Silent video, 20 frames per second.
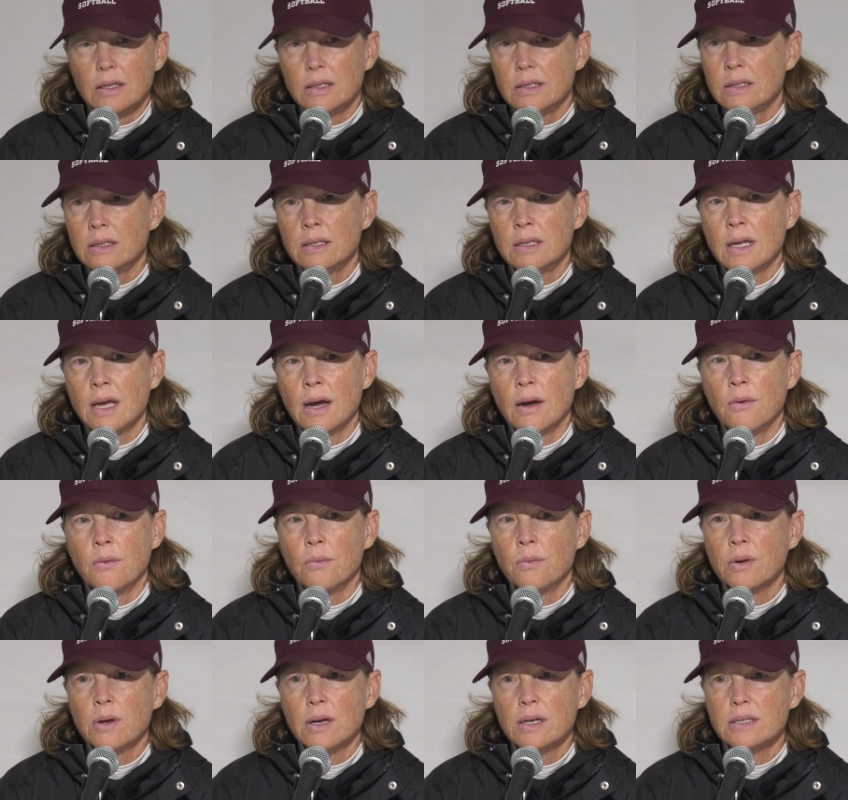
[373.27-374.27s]

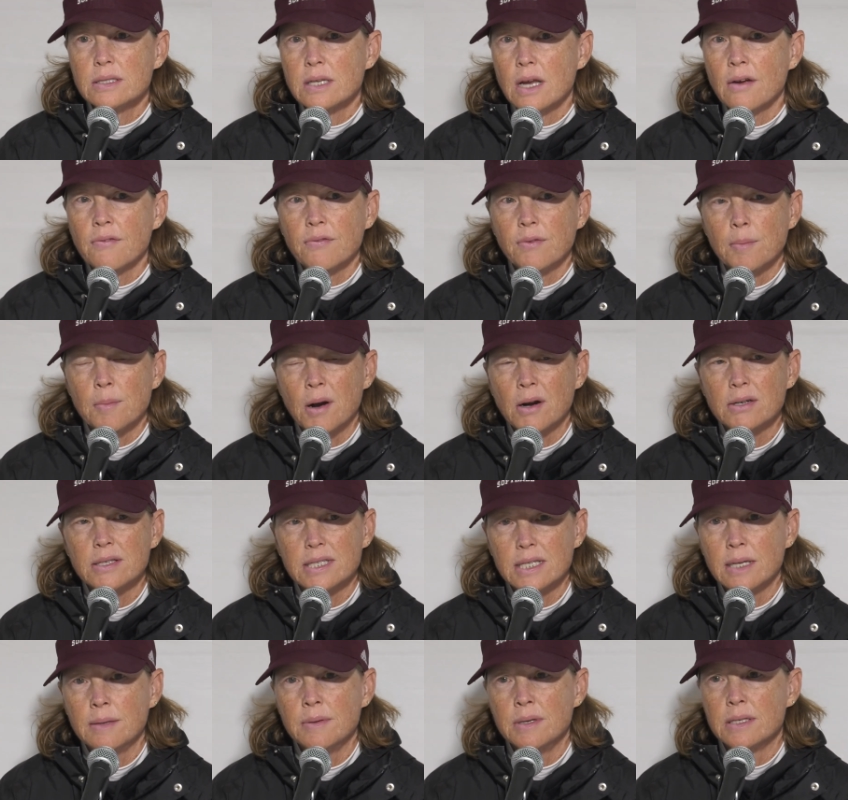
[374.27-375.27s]
yeah, what I saw from our
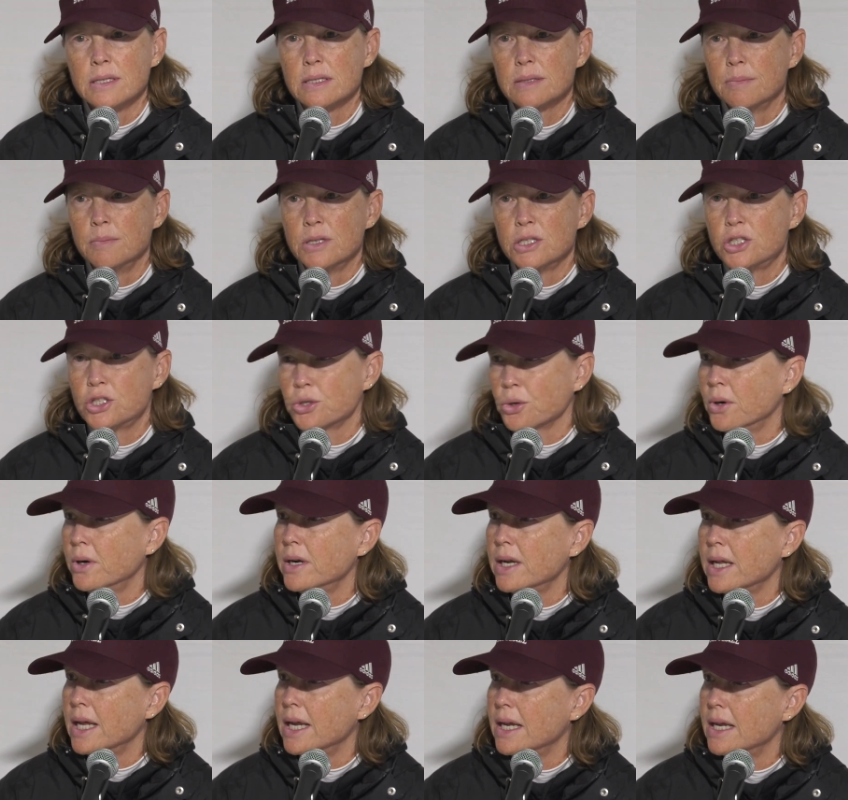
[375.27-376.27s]
team is
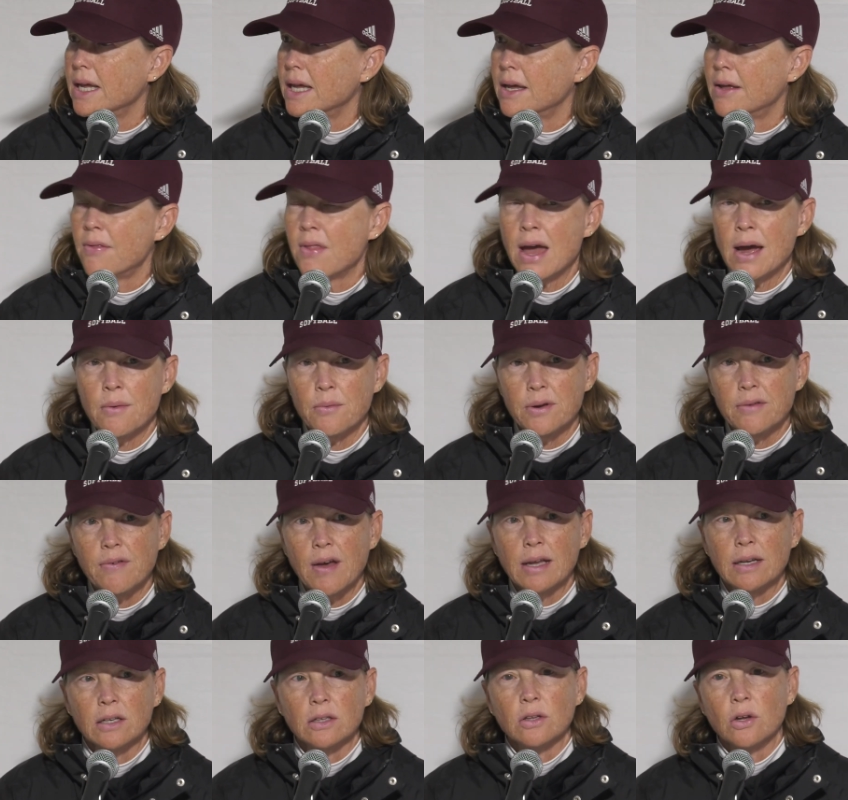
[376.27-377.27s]
maturity, and that we've
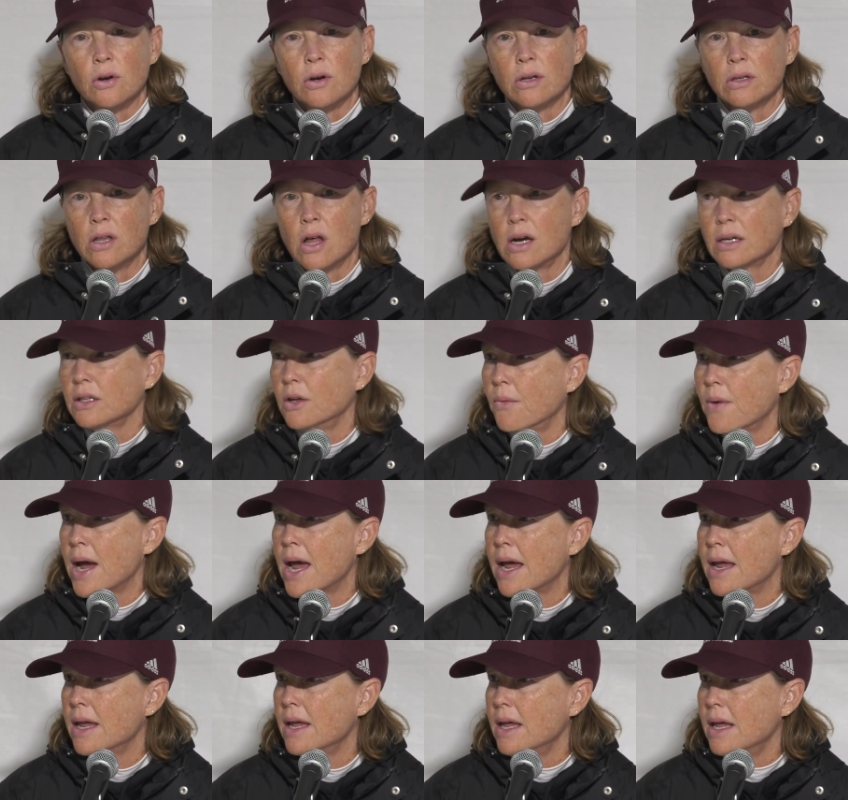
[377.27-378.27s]
had to learn along the
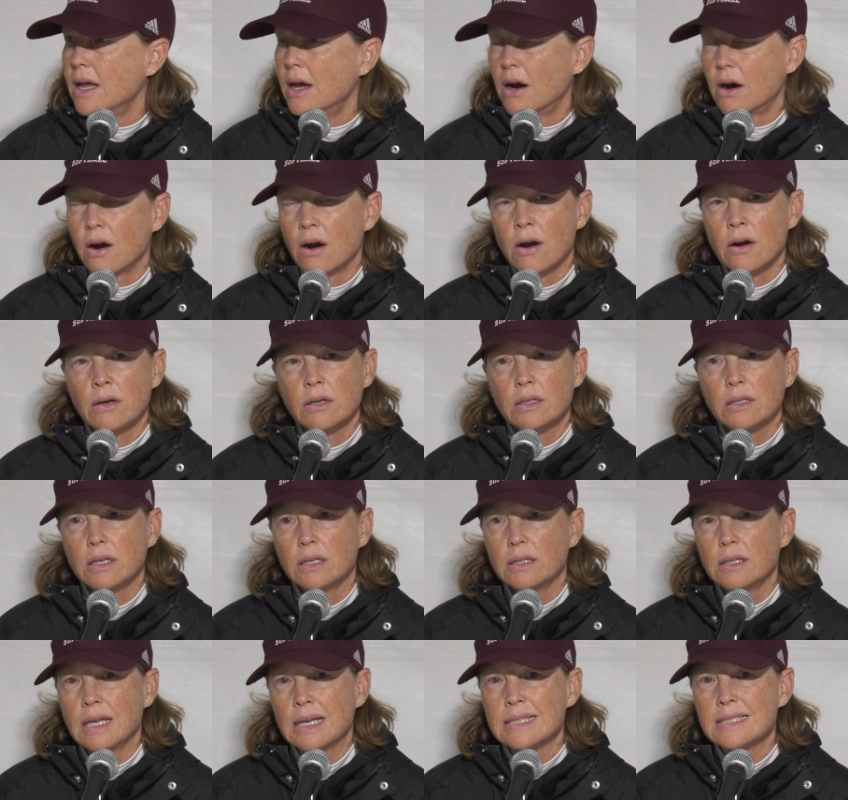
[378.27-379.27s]
way. Our
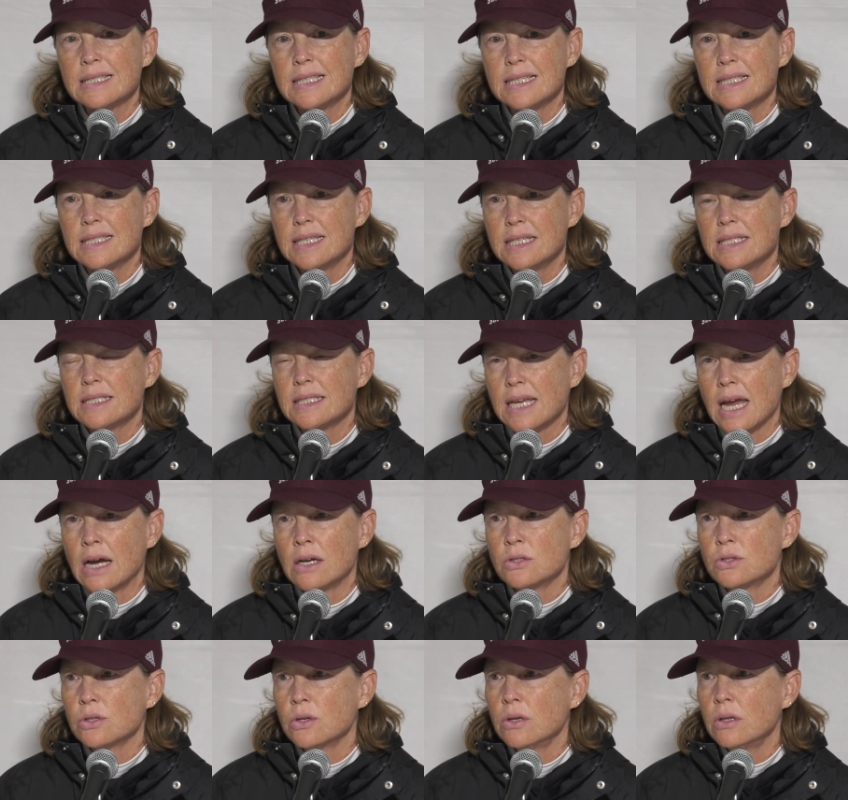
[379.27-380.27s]
SEC
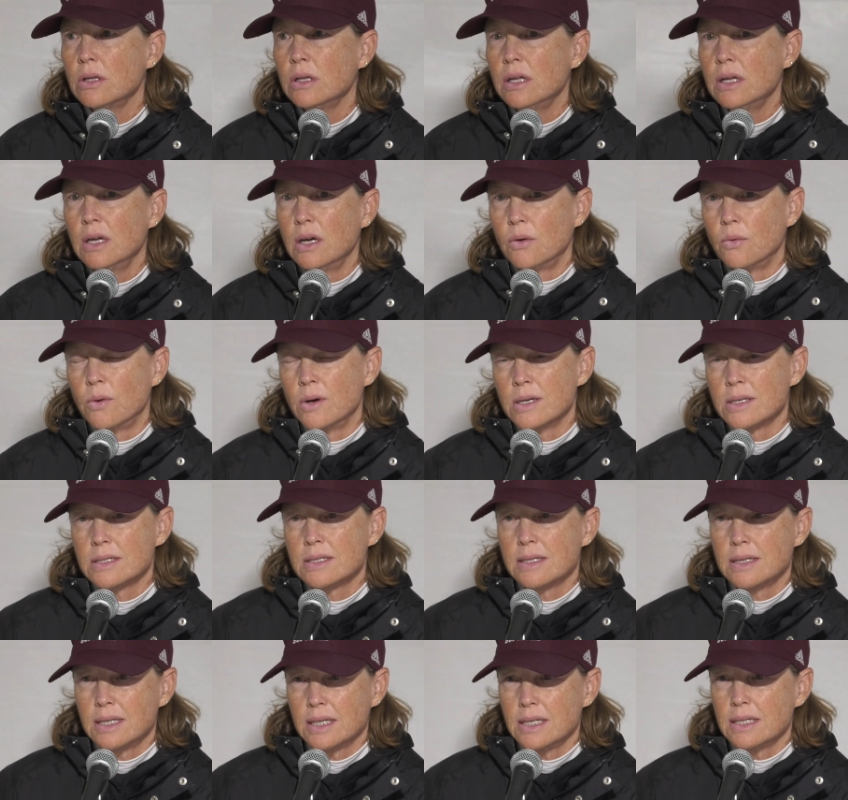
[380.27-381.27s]
schedule
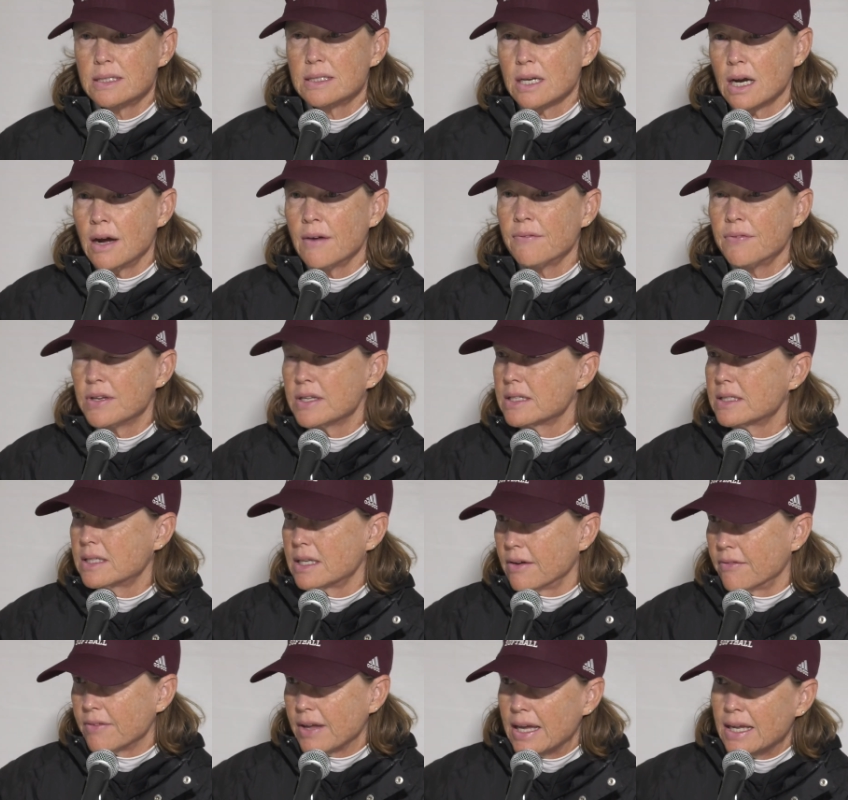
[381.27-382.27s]
was the toughest
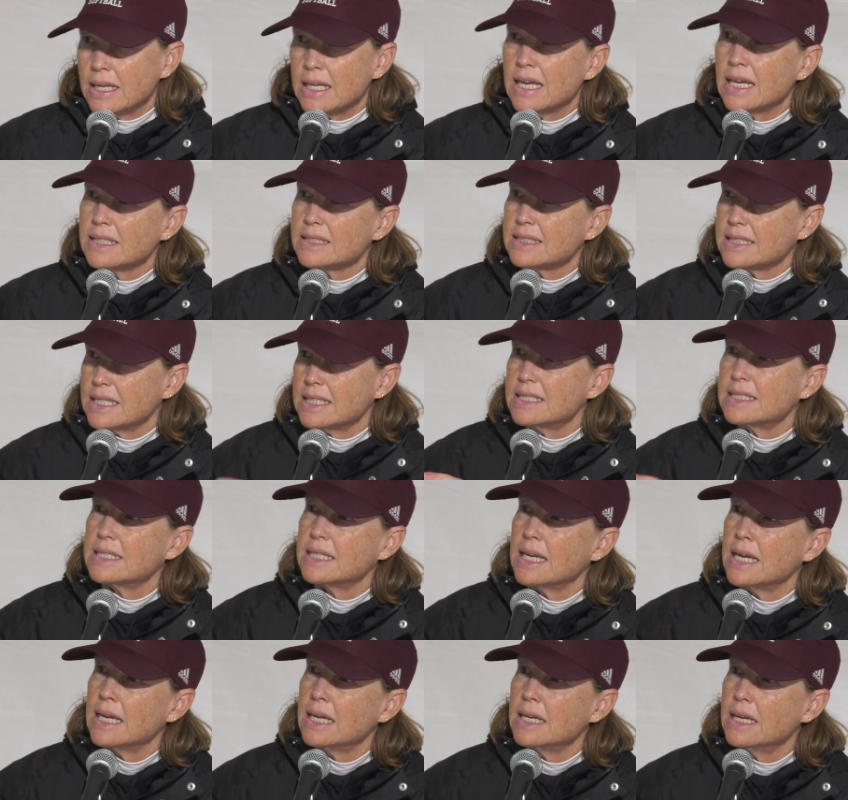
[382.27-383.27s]
of any
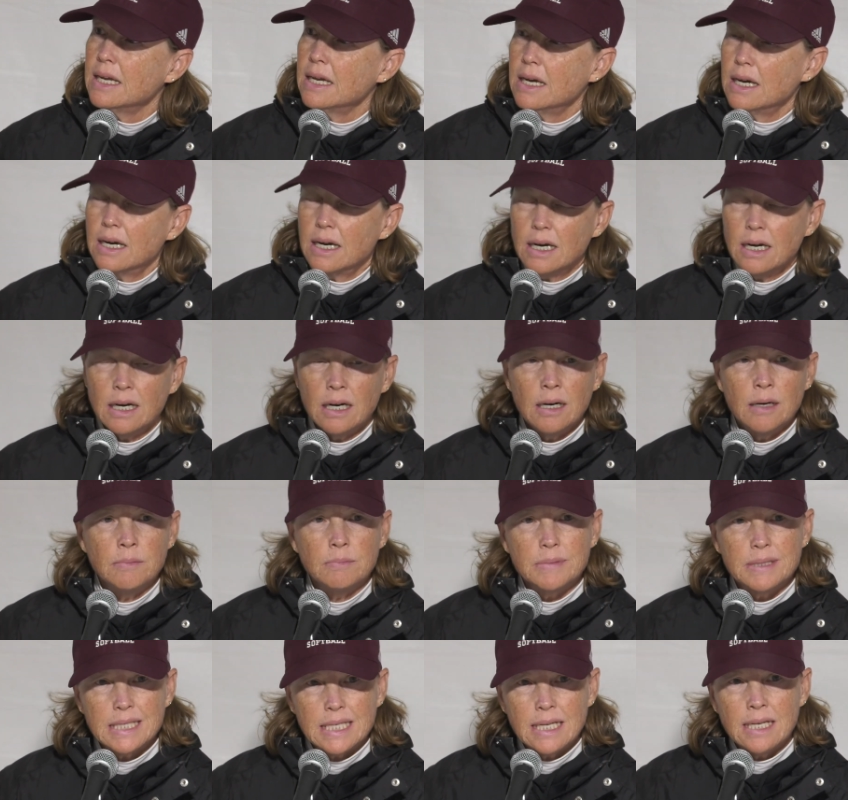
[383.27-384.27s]
SEC
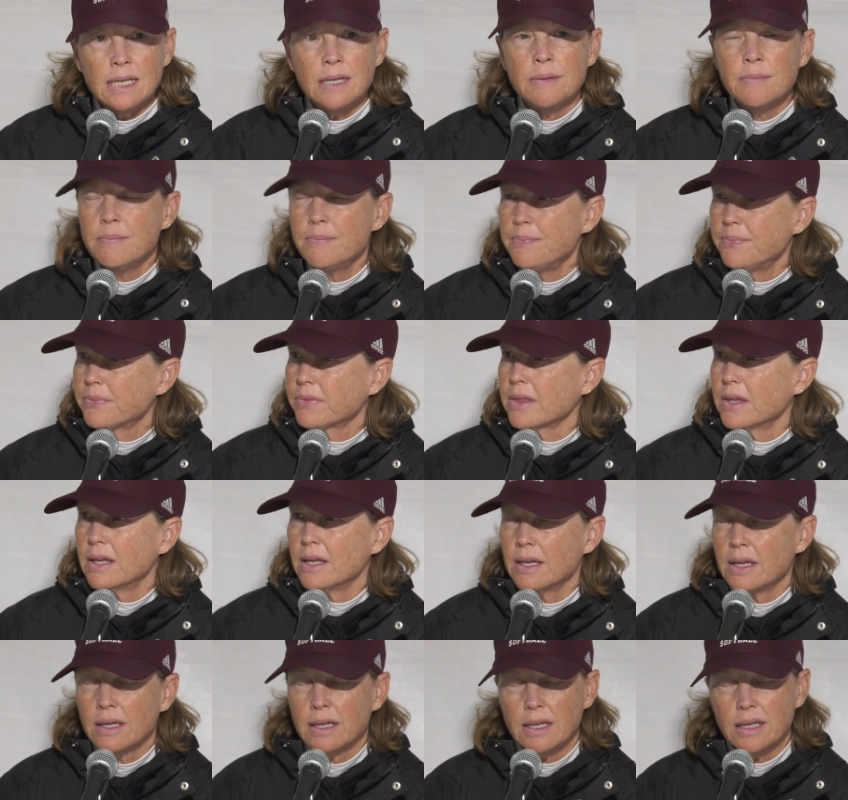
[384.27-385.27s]
um, team
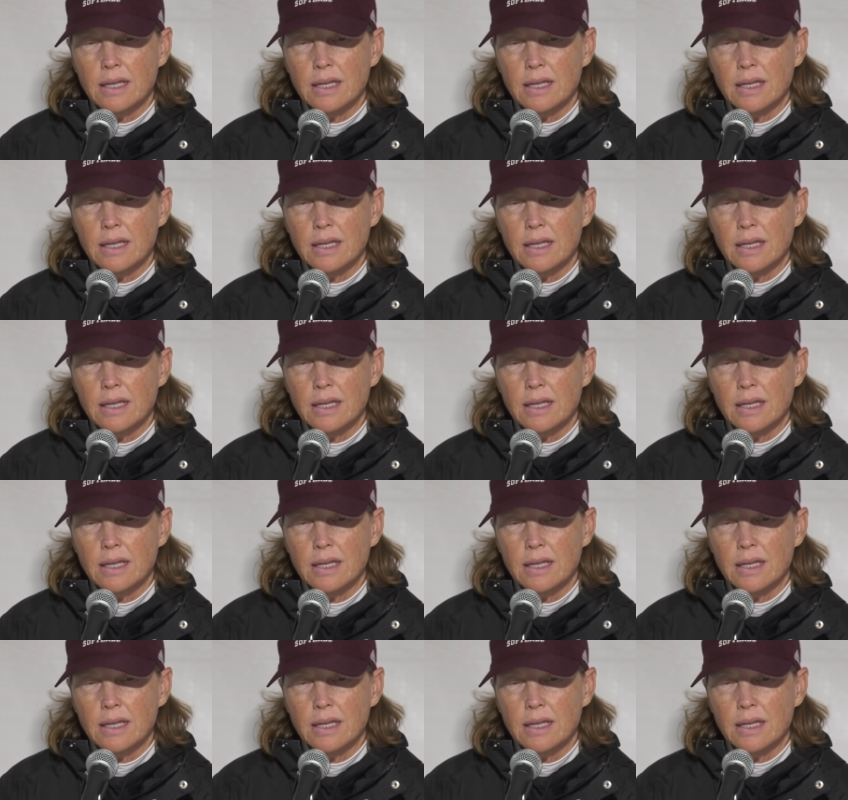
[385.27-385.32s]
it,